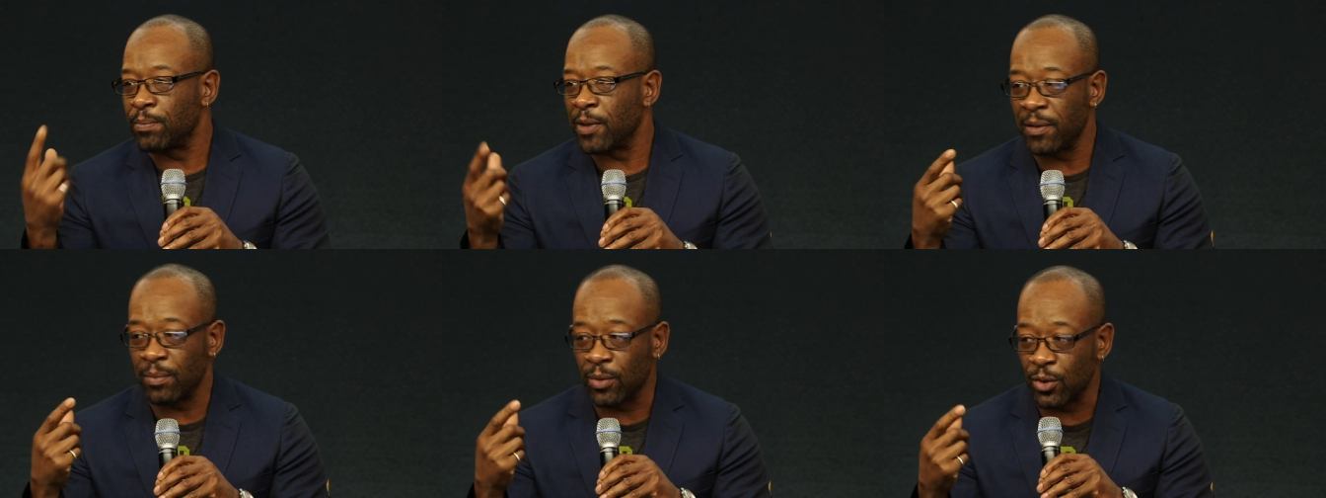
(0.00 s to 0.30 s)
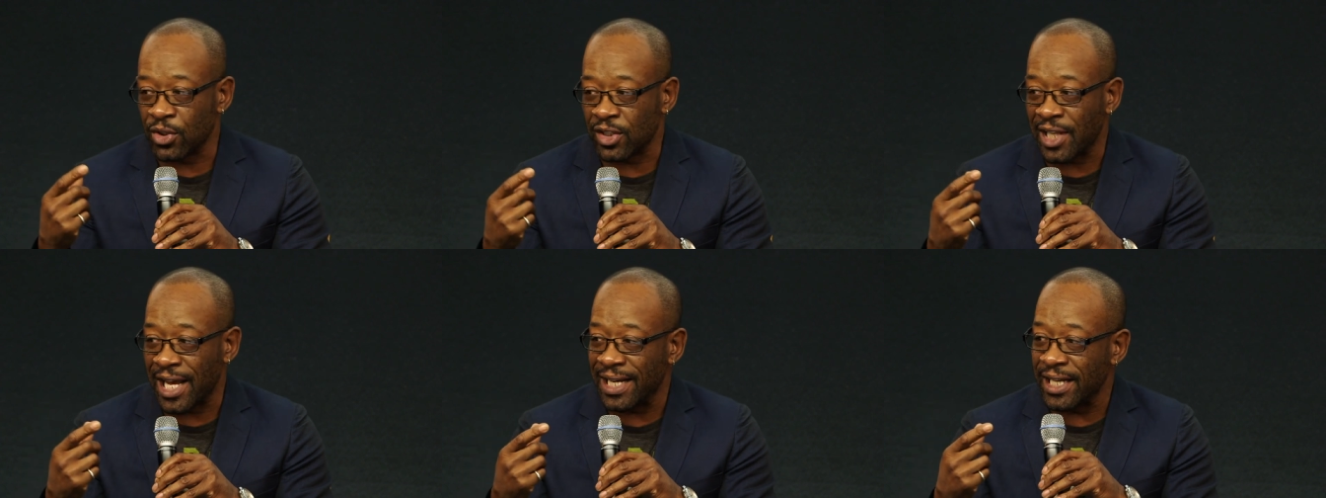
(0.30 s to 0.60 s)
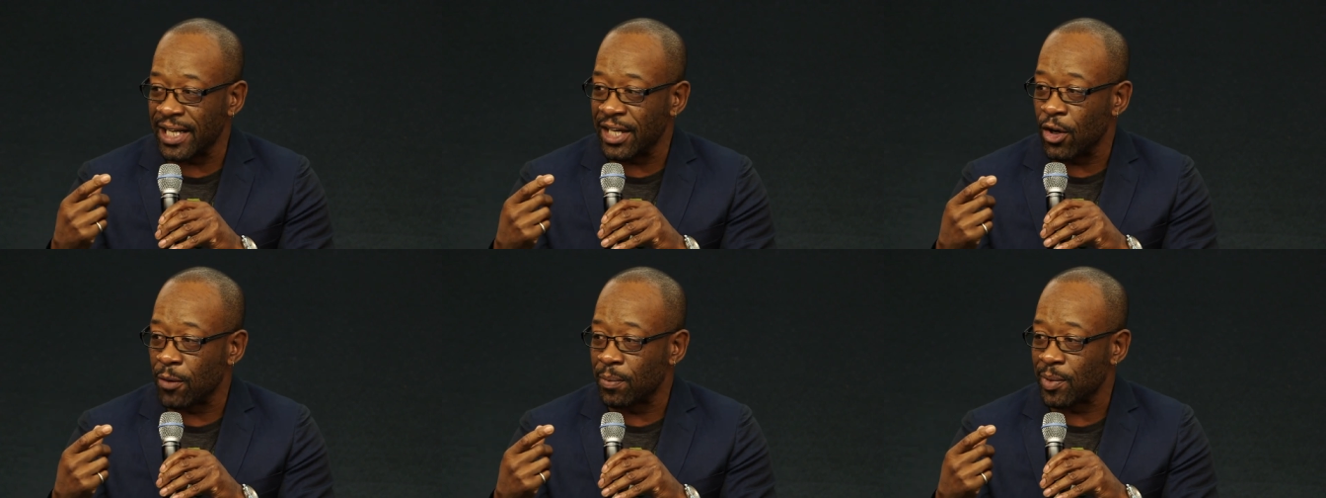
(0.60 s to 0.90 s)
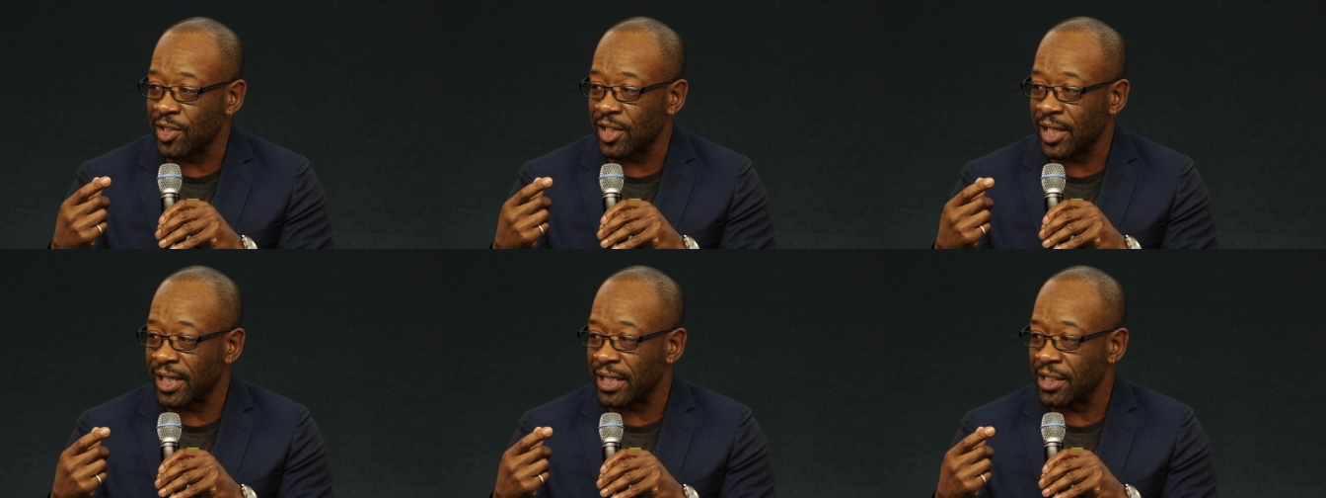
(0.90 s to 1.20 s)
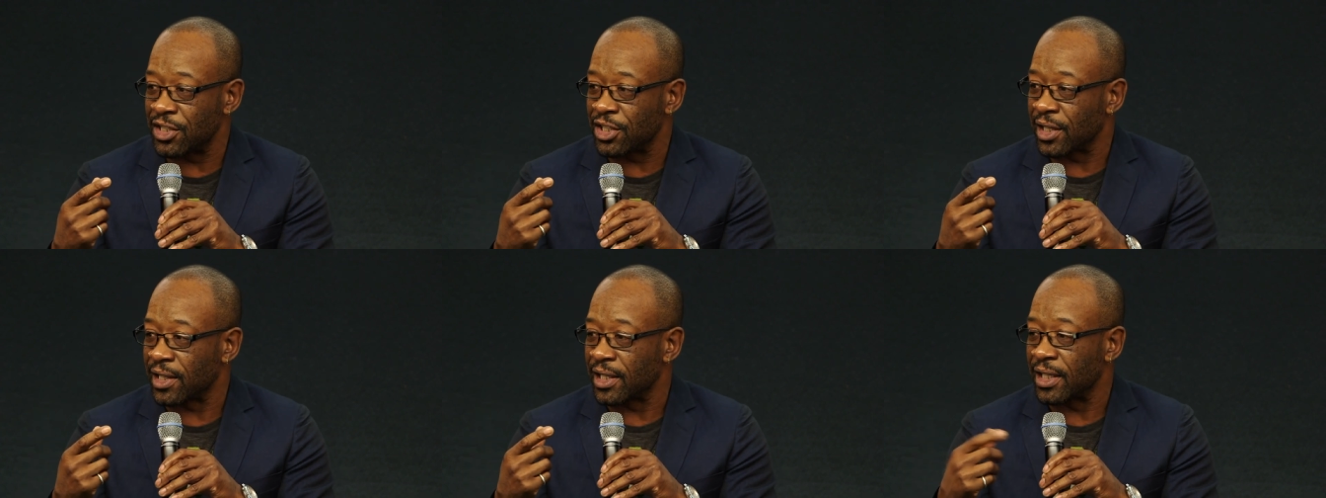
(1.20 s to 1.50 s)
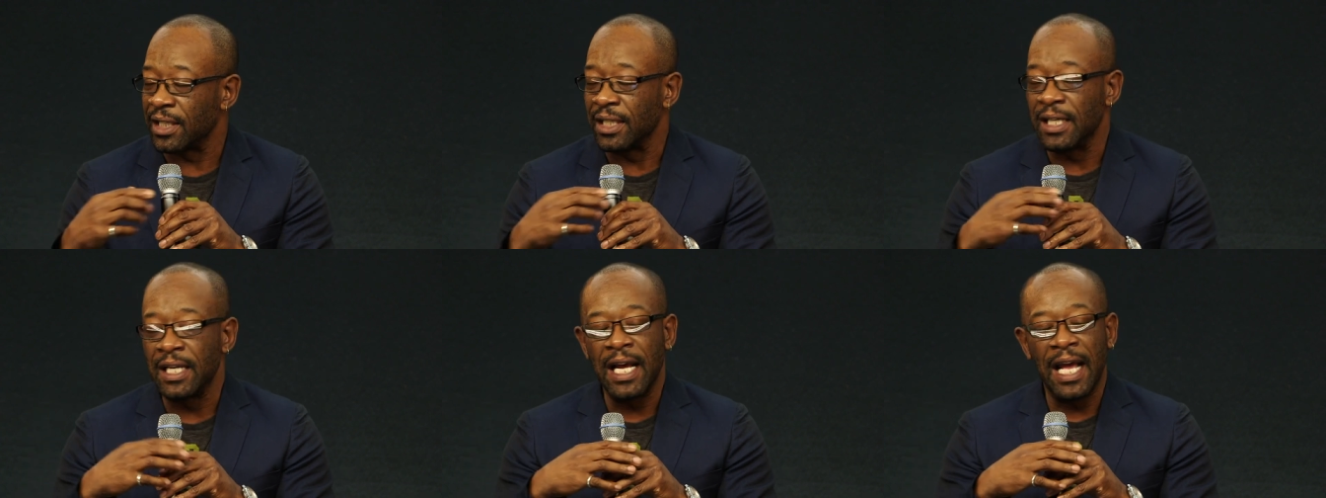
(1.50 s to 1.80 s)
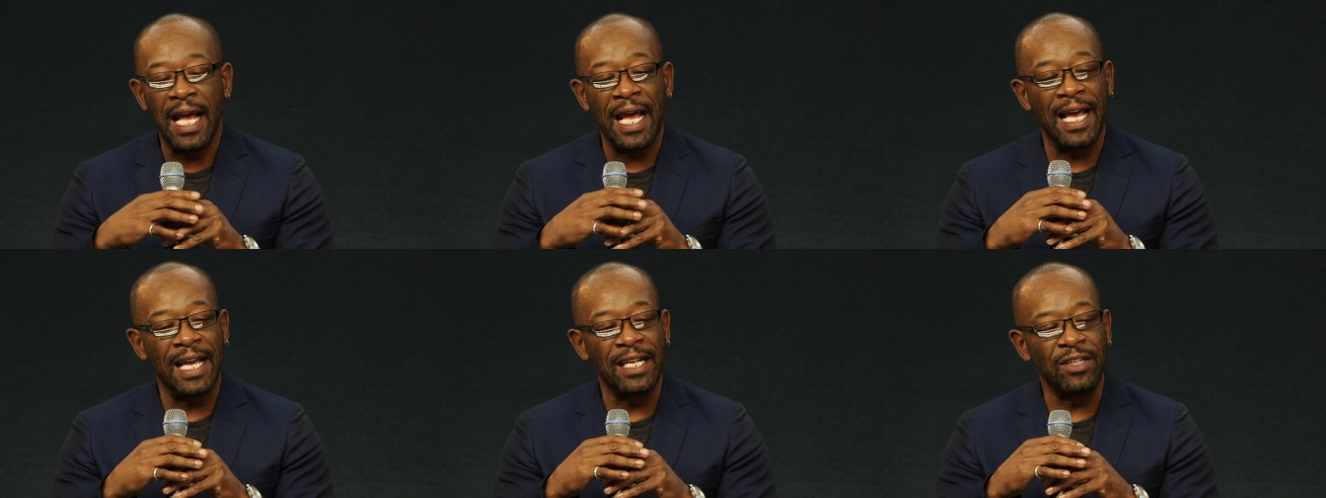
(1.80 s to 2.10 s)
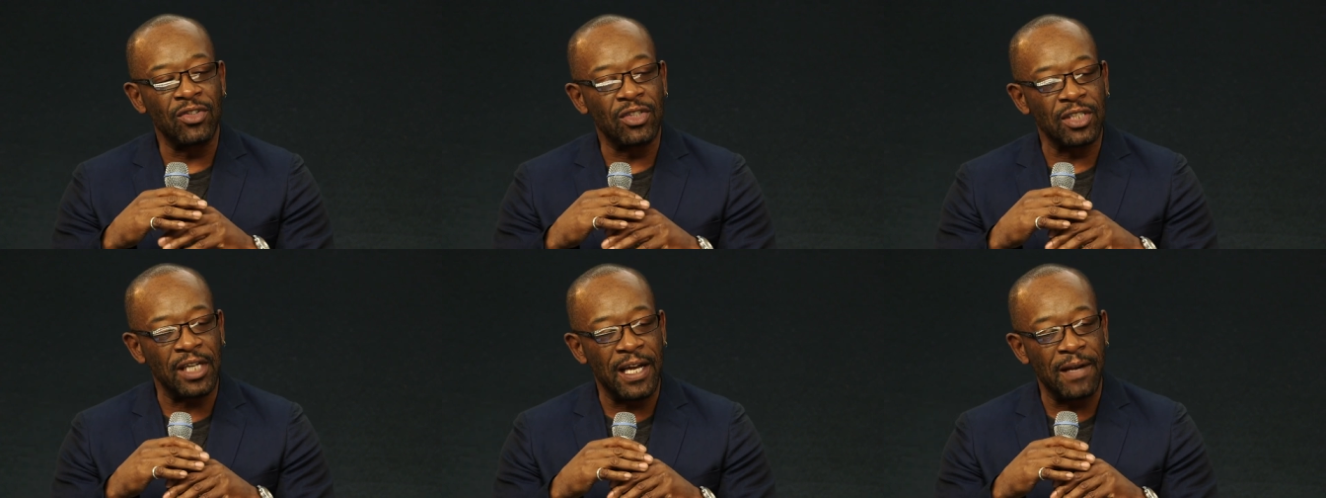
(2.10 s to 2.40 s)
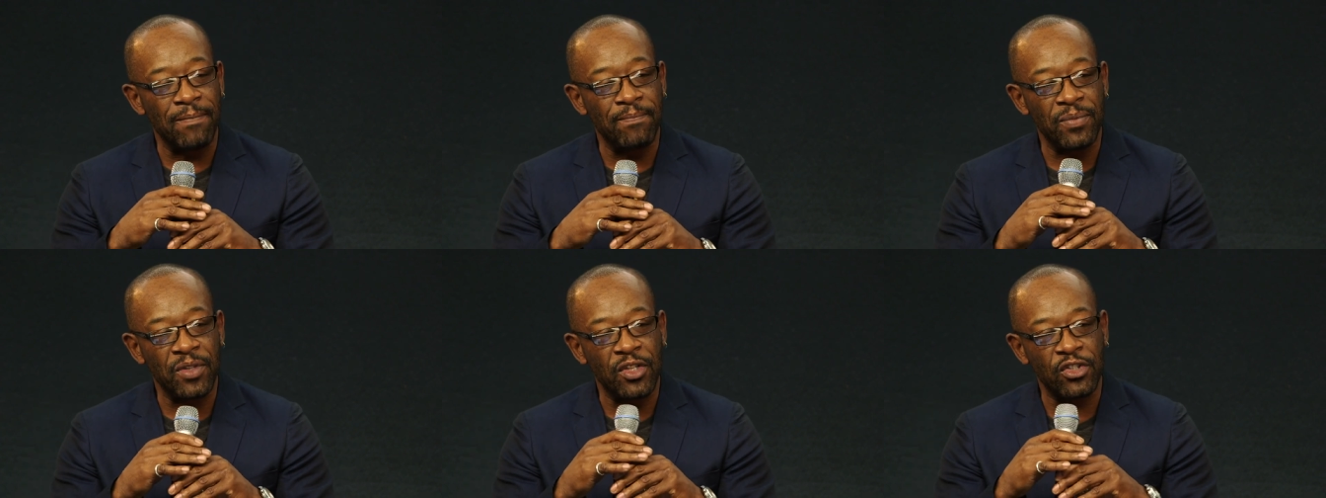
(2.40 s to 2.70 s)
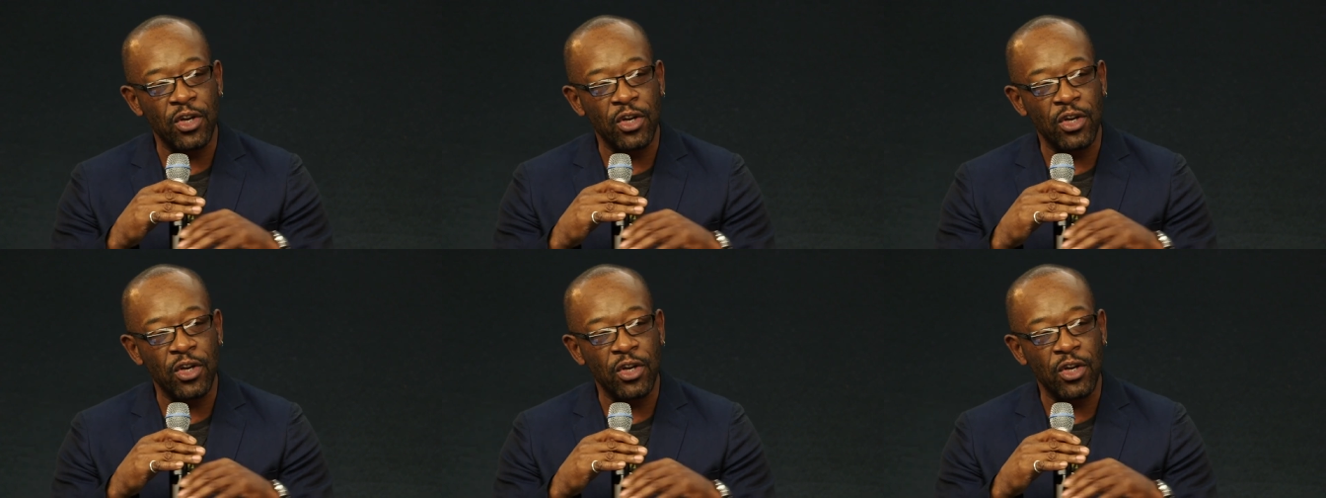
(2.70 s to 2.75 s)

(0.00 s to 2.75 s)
people standing opposite each other. And um,